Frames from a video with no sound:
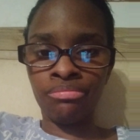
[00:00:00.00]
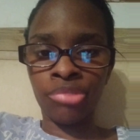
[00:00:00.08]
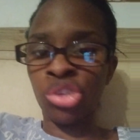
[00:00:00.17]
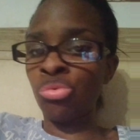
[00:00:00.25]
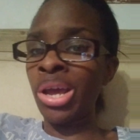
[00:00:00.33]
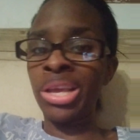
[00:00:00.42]

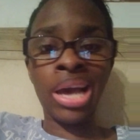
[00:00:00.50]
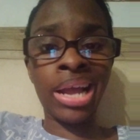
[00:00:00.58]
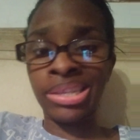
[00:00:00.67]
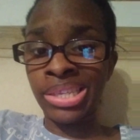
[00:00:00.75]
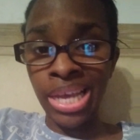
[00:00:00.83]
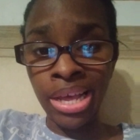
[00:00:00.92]
That's why you got
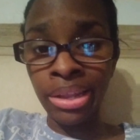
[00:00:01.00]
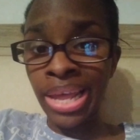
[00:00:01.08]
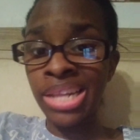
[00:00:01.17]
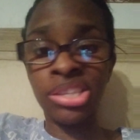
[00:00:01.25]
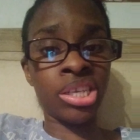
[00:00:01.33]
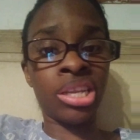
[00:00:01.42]
to tell
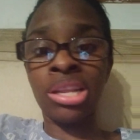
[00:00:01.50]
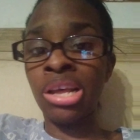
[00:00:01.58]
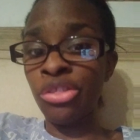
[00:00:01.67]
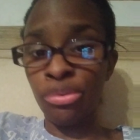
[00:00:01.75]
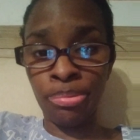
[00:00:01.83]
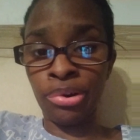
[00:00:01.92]
that to the
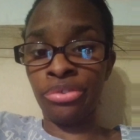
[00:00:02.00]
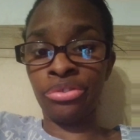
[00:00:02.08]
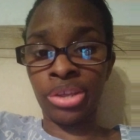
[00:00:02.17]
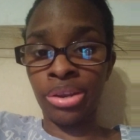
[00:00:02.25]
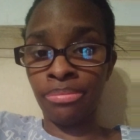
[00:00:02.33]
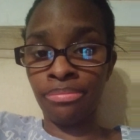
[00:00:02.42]
other person.